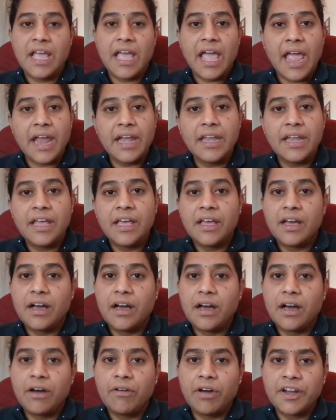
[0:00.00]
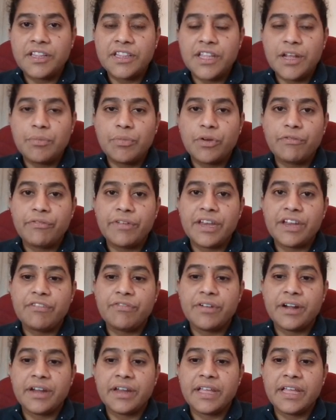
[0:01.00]
And another book we
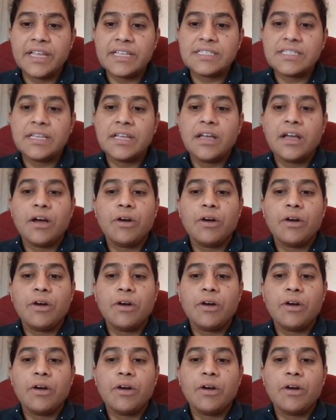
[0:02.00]
referred is